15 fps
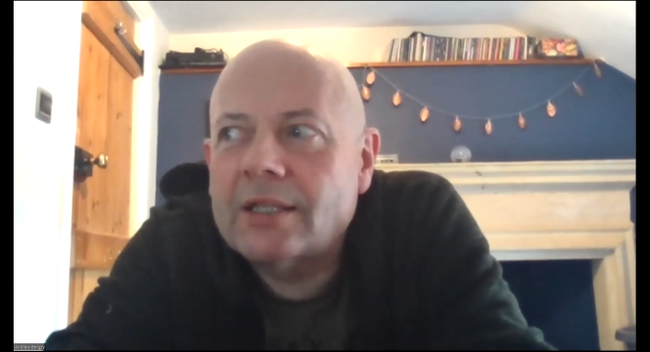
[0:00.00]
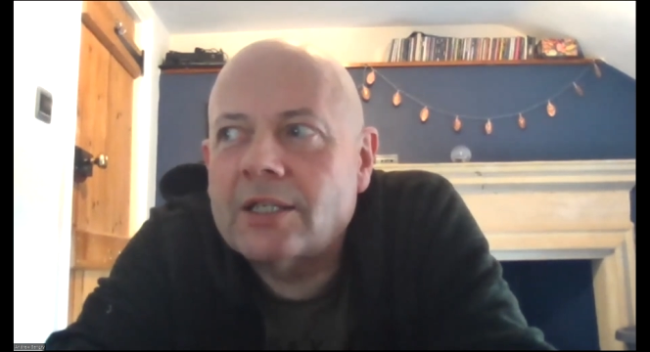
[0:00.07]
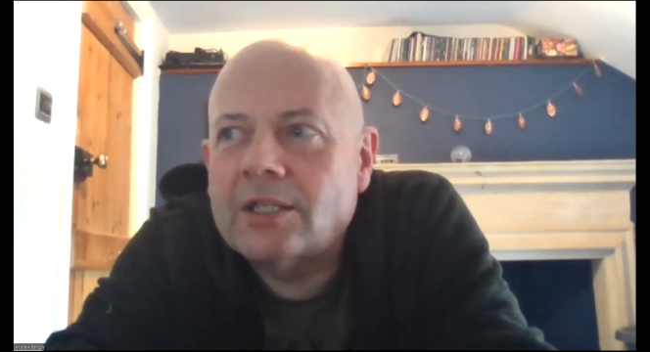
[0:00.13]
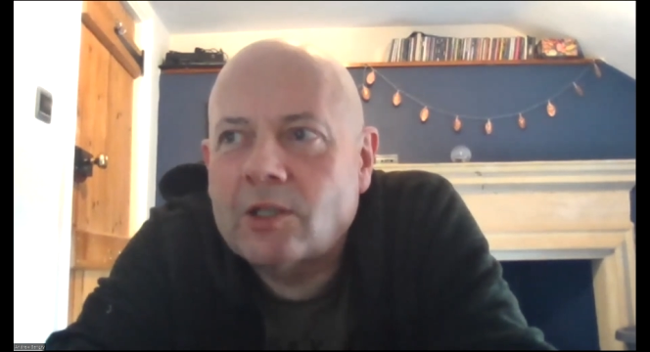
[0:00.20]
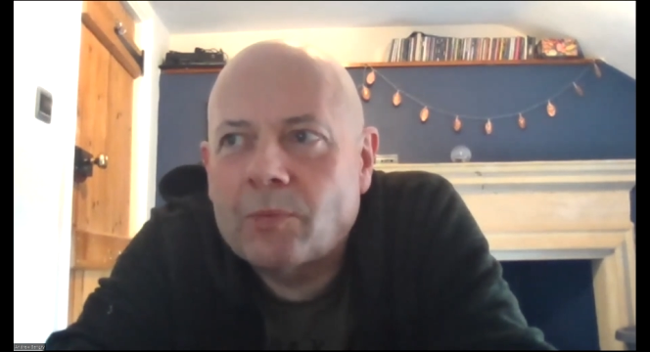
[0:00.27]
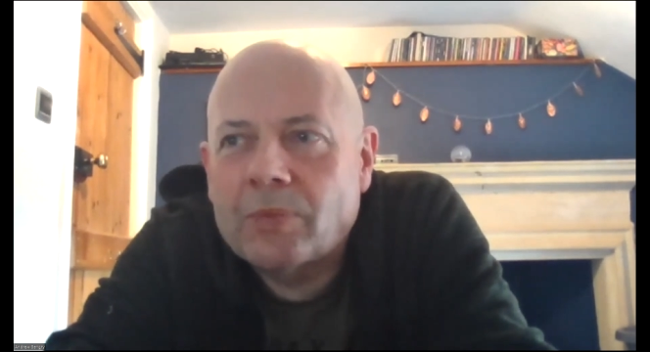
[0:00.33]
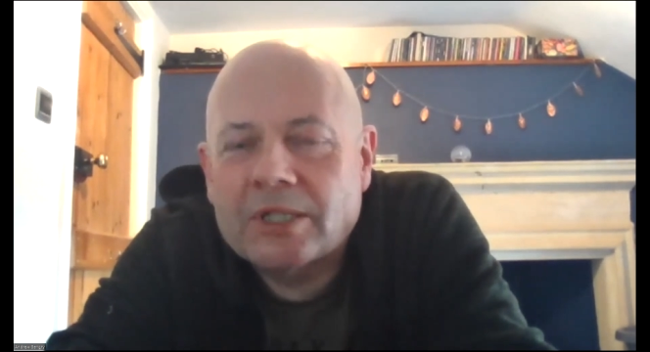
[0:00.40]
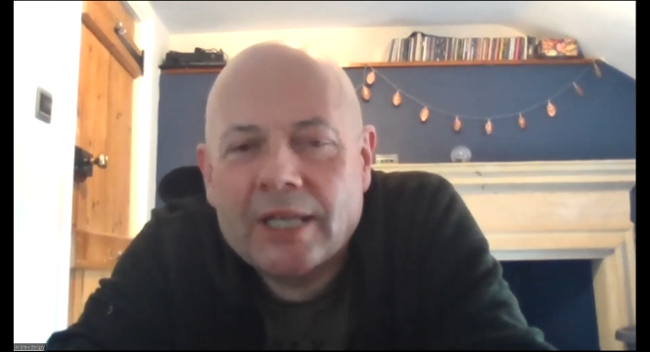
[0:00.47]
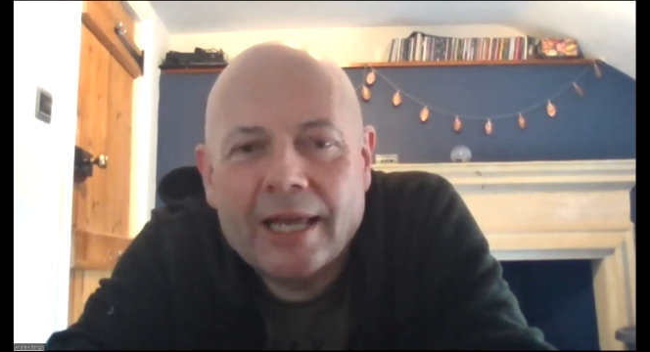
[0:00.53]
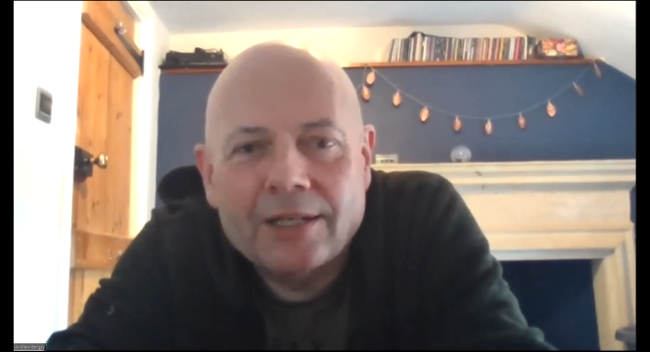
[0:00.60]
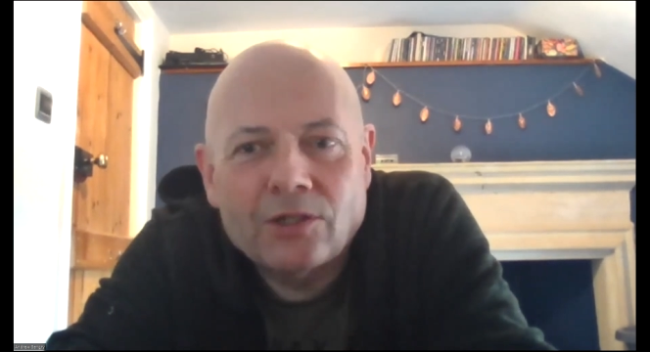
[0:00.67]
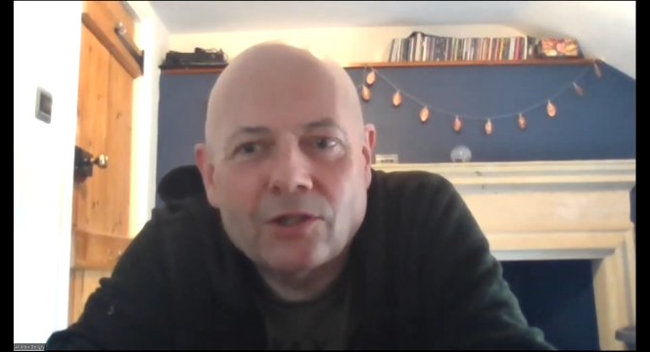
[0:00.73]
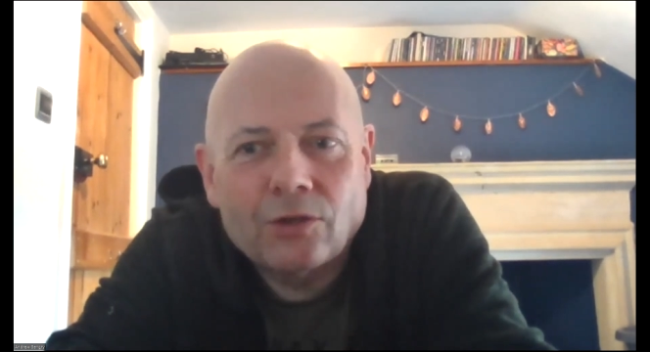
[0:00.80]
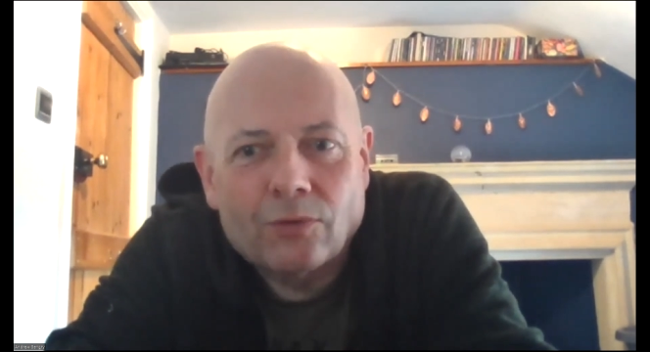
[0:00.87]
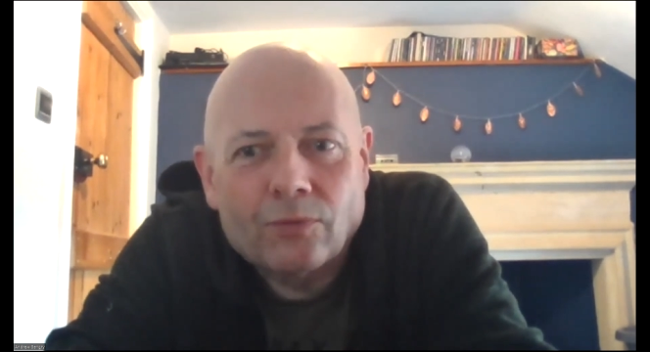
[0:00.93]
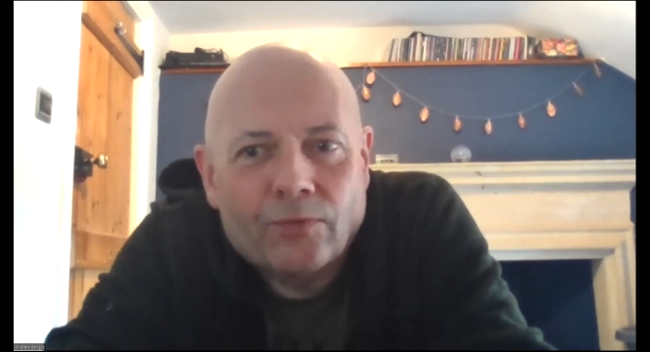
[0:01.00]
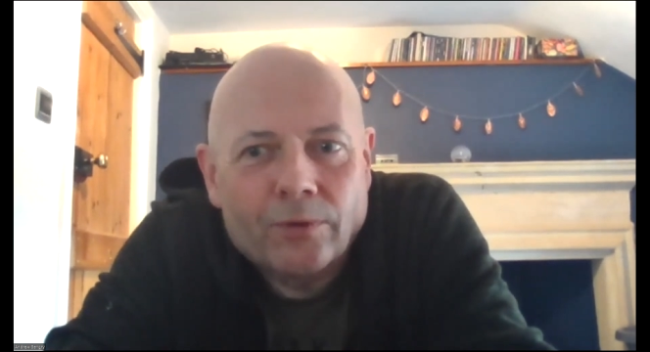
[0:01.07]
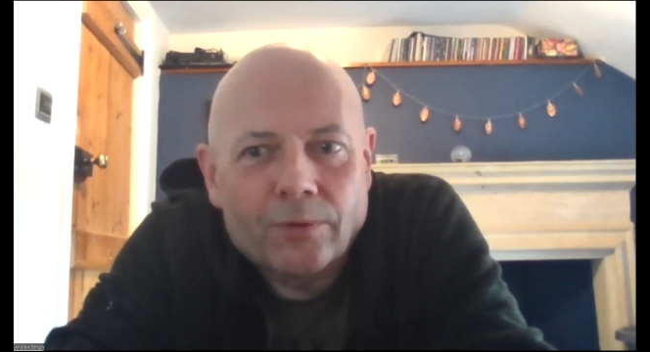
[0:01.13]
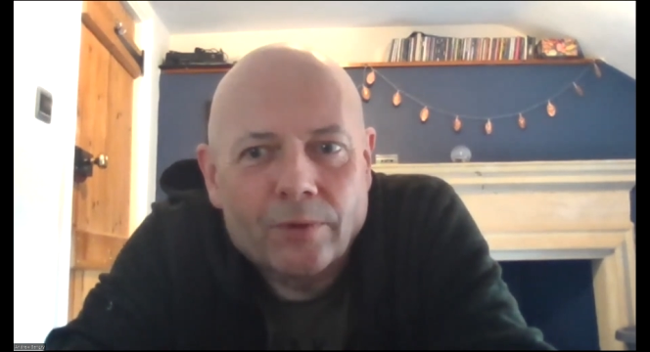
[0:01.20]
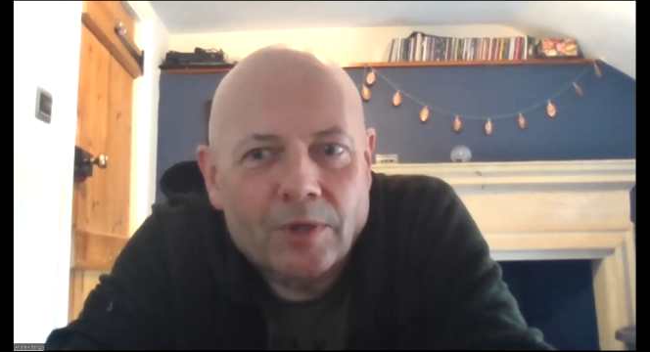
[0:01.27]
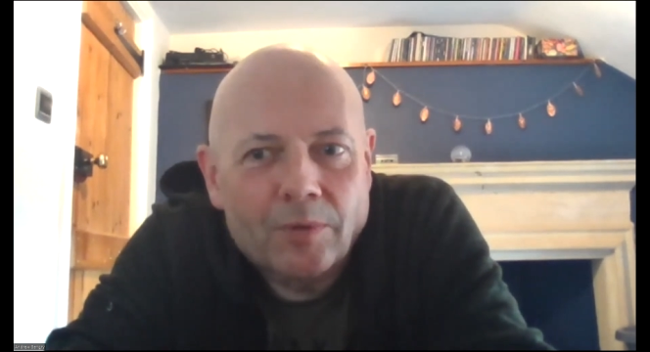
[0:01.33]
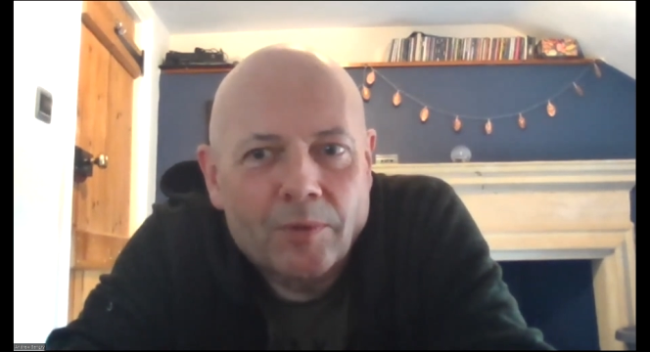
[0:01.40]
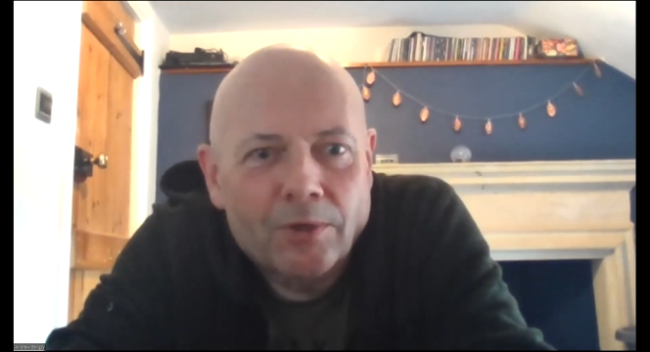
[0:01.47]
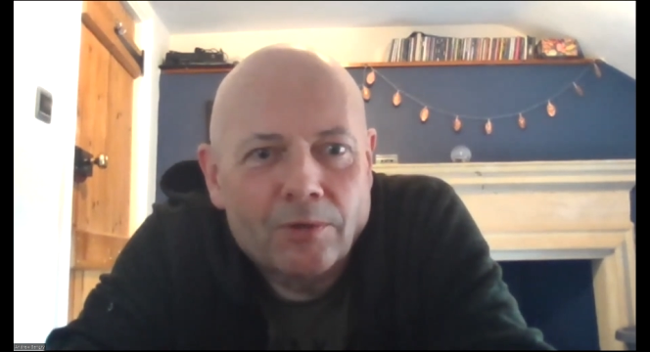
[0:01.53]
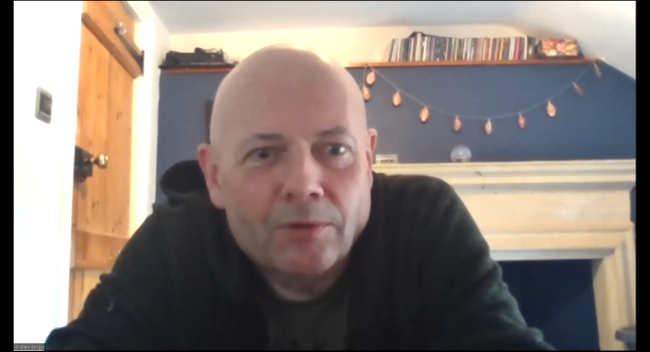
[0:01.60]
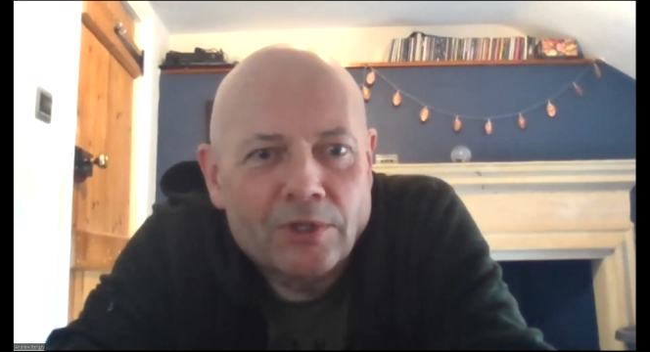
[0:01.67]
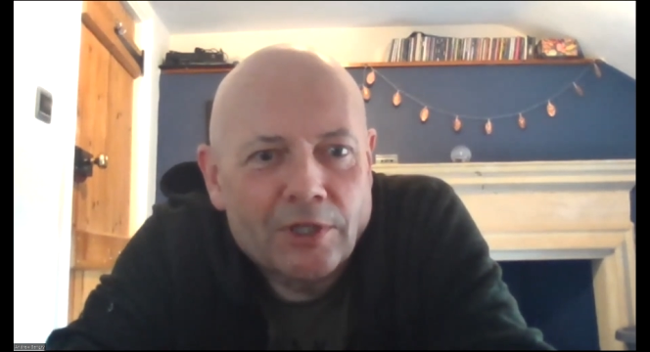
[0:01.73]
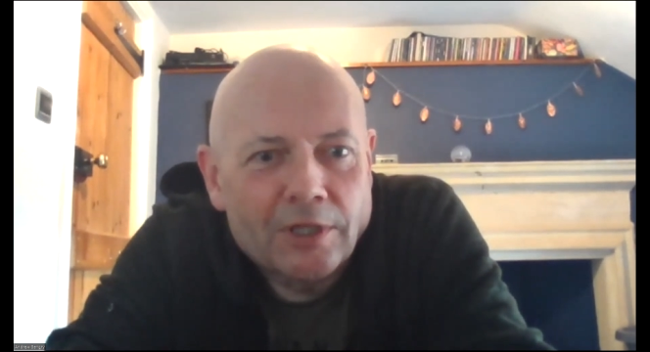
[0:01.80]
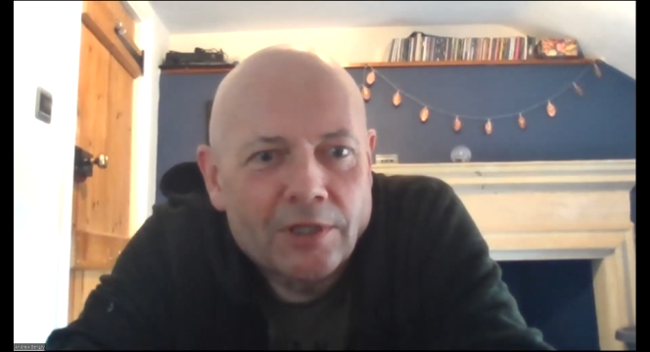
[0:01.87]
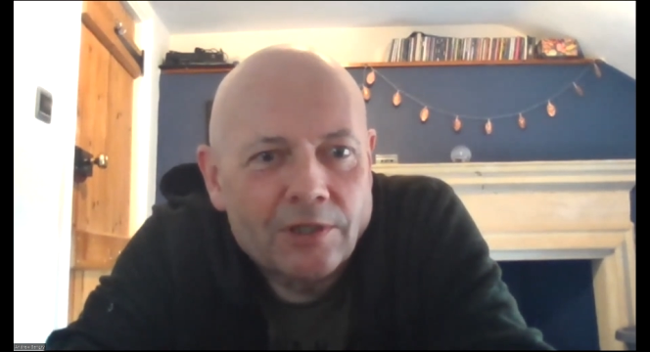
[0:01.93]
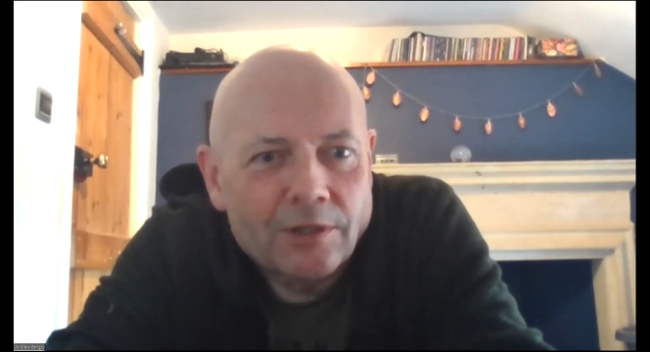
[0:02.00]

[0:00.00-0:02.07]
there's the potential for a community